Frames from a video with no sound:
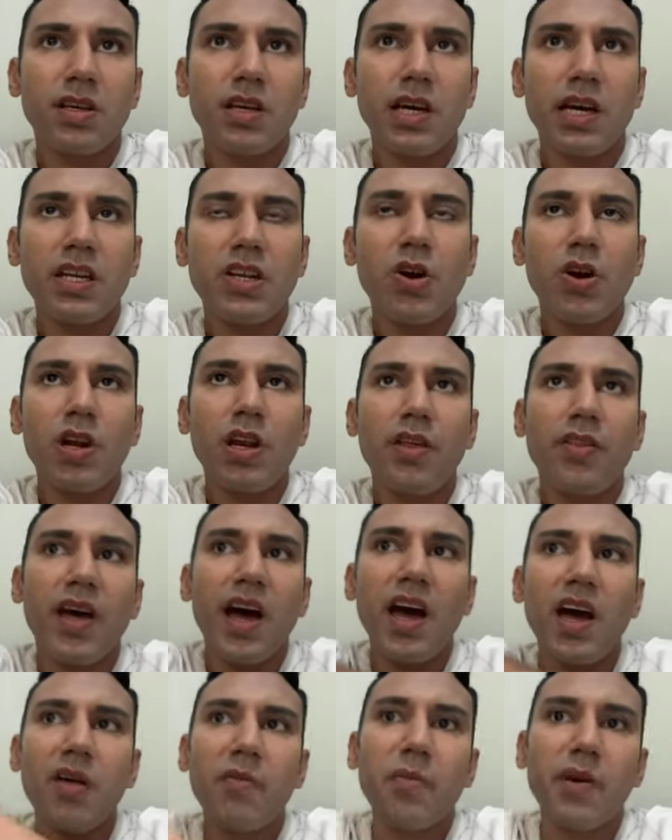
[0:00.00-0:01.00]
And not only
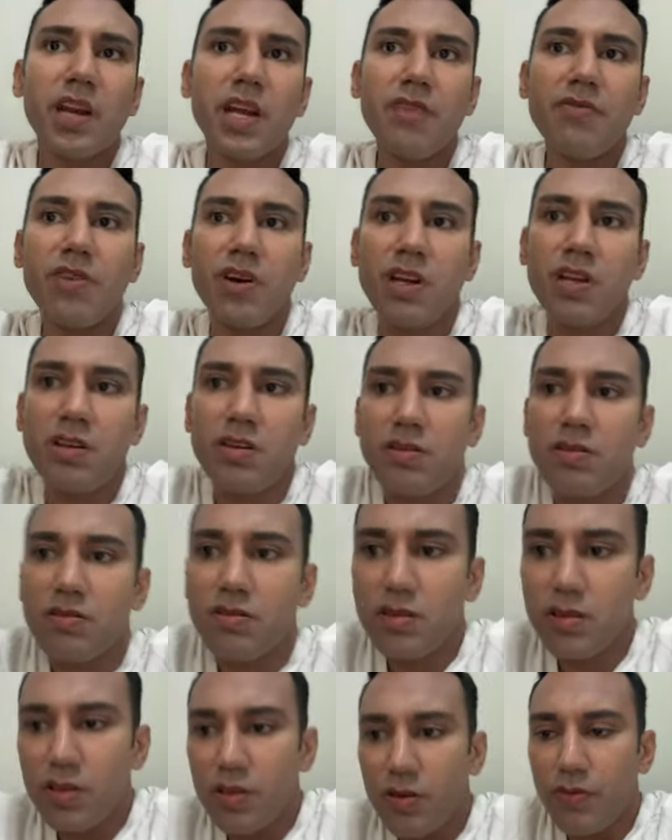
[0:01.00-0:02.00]
that, but even
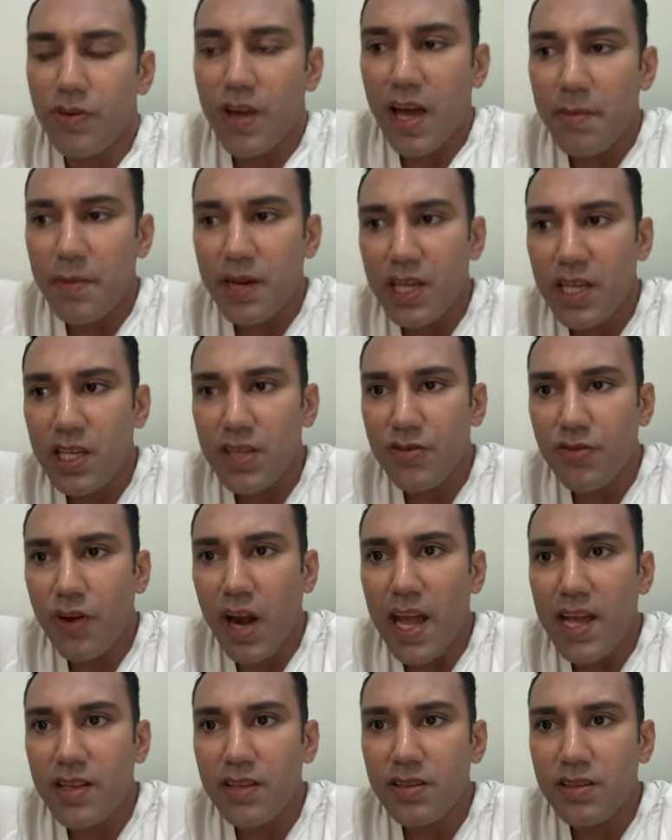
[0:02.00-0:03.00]
your family's
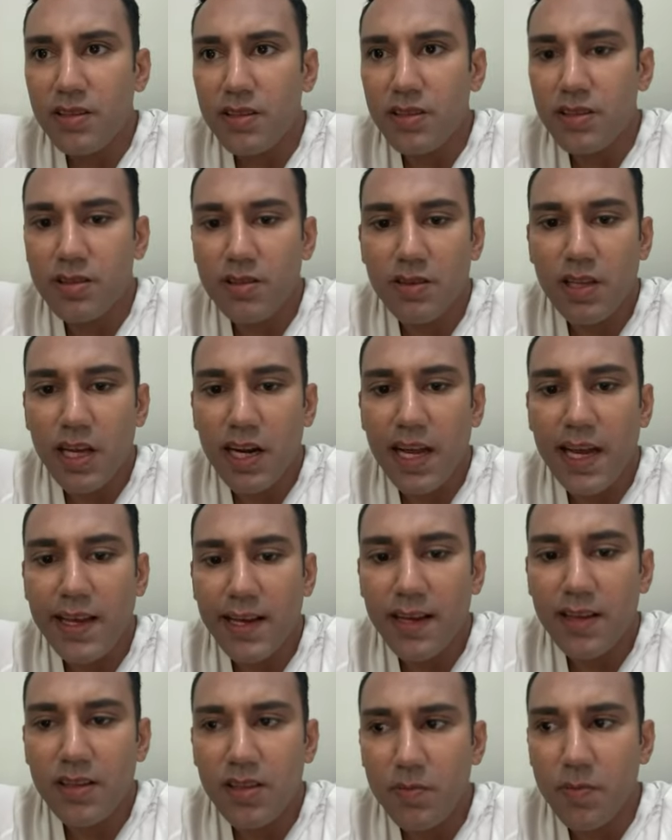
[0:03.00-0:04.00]
friends, they're
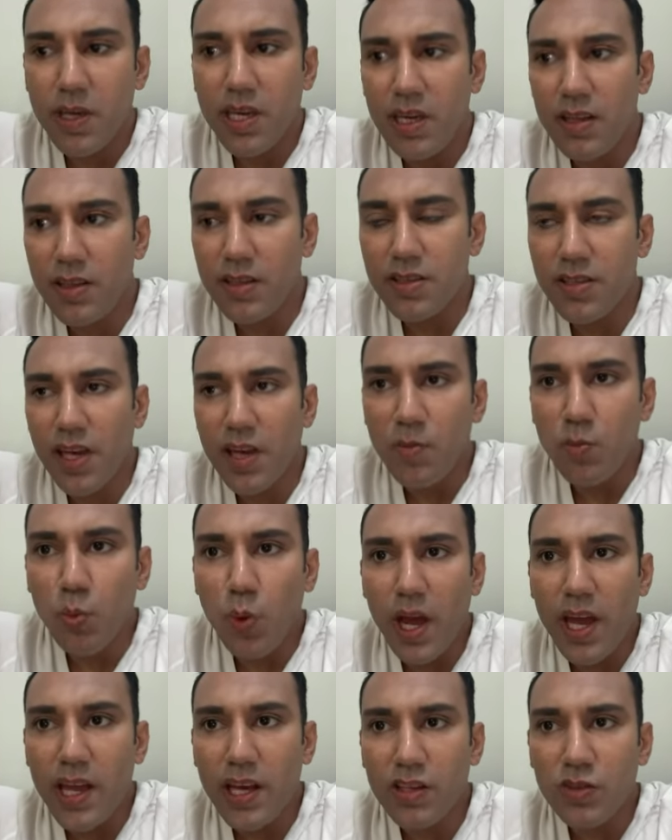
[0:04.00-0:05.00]
likely to be the same
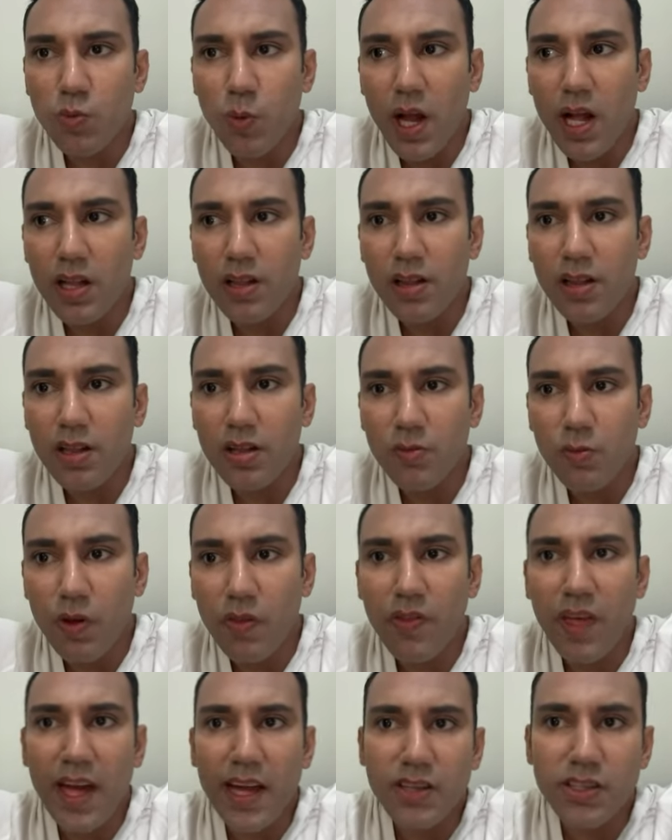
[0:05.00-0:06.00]
way as well
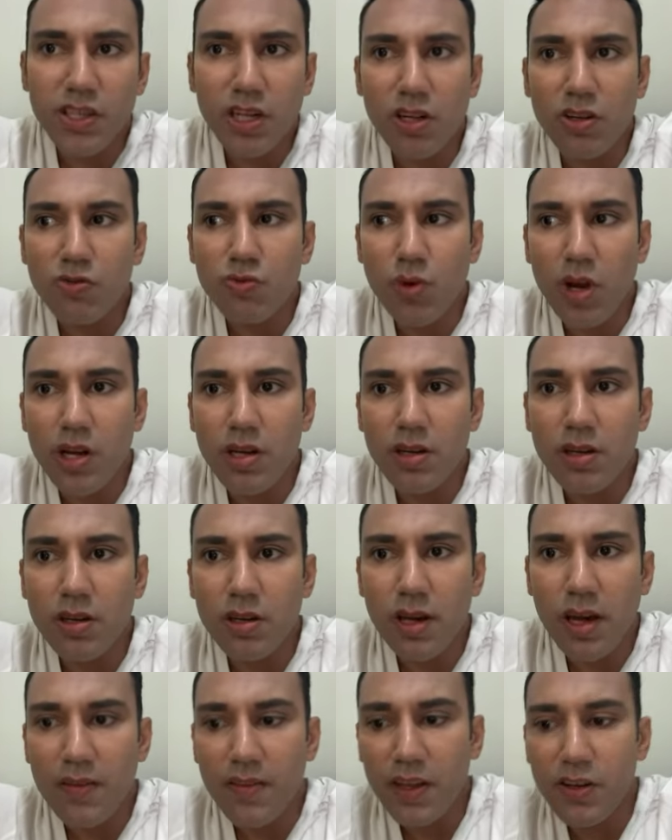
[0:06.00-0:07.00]
with their children
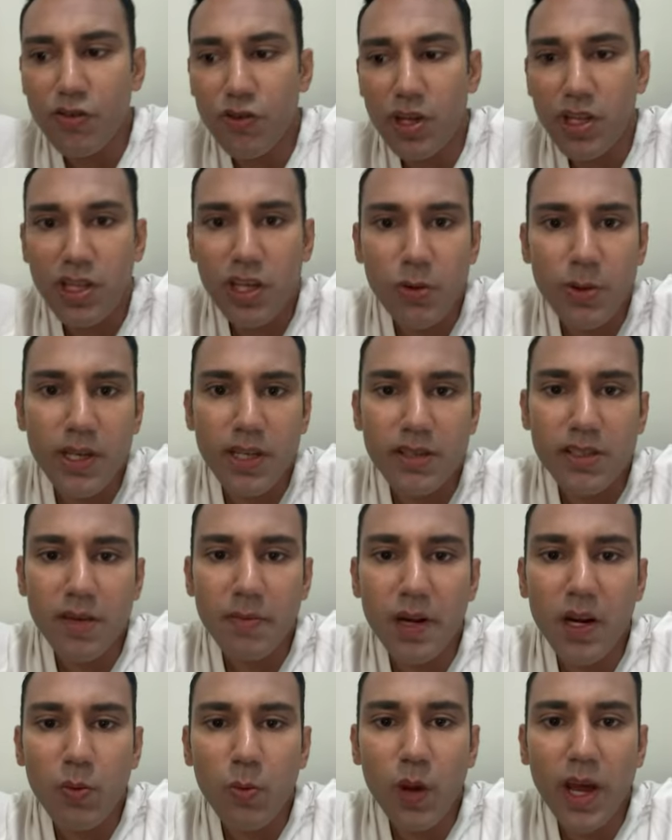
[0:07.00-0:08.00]
and they treat you in a
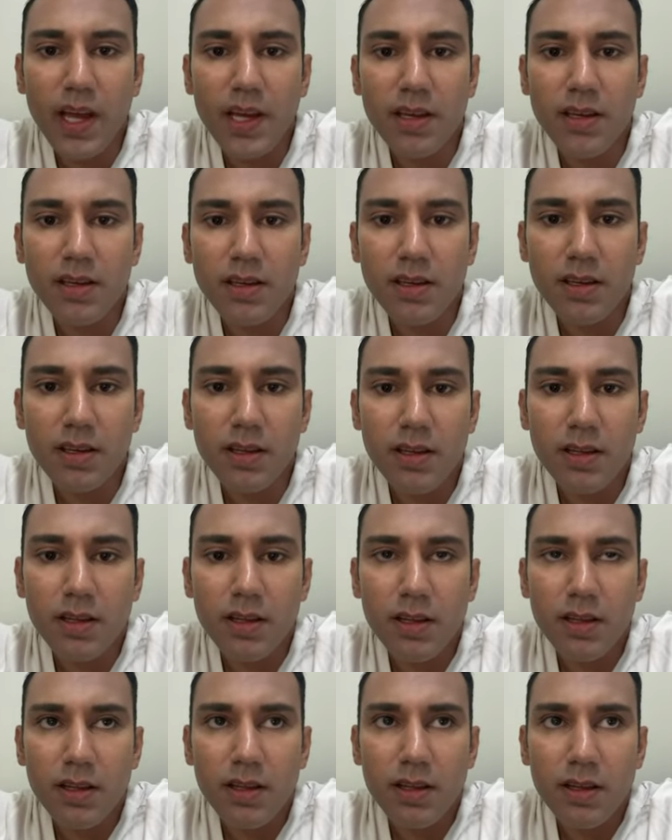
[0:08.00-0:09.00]
similar way,
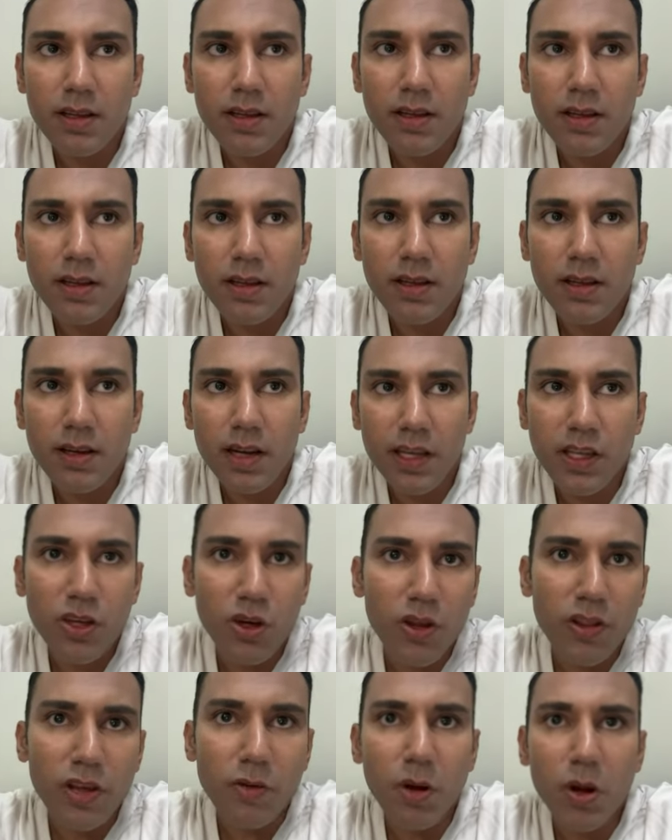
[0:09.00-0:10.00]
like
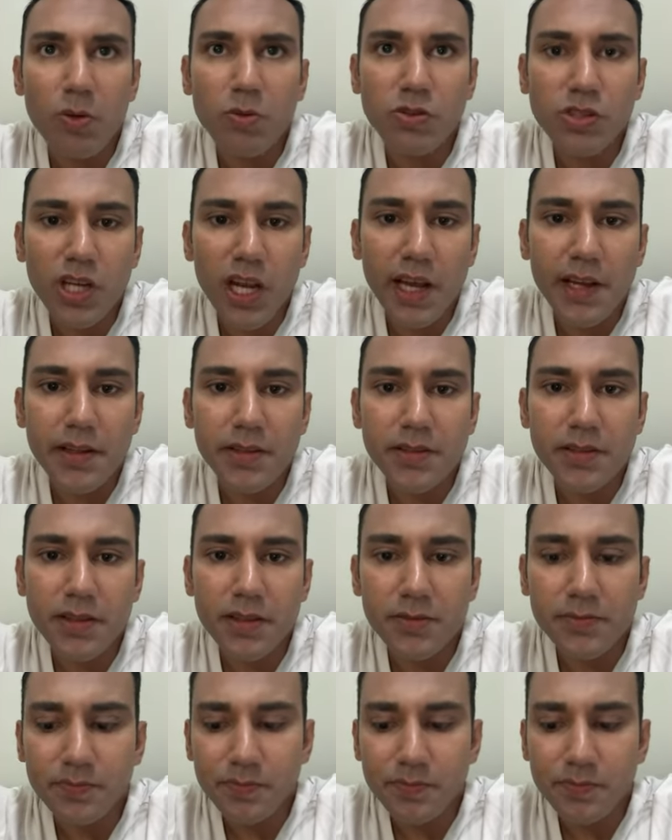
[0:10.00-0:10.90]
you're their own child.